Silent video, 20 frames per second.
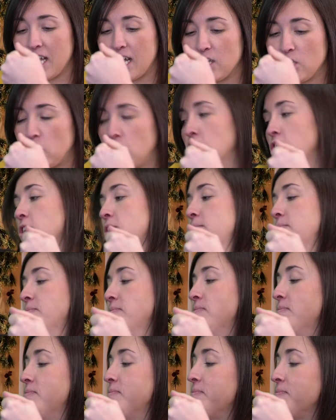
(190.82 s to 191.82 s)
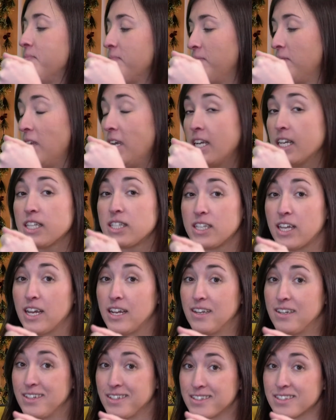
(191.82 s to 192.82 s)
last year. Like I
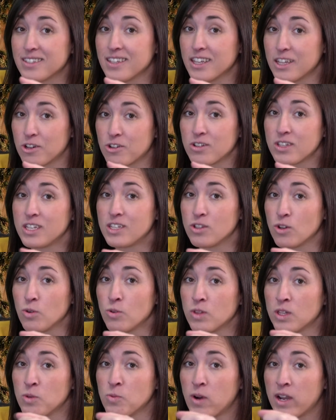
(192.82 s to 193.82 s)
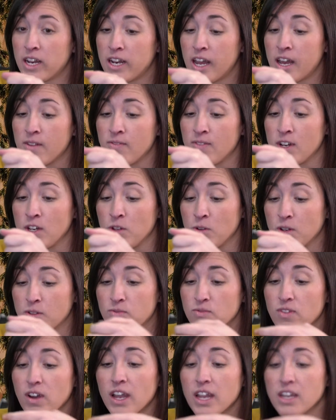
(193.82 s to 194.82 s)
said, it's literally the only wine advent you
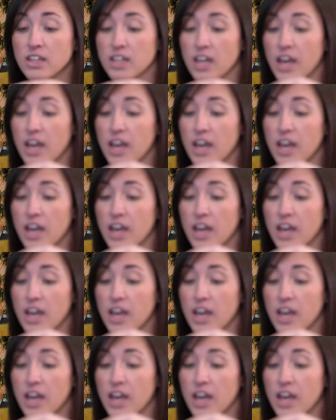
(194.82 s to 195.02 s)
can find.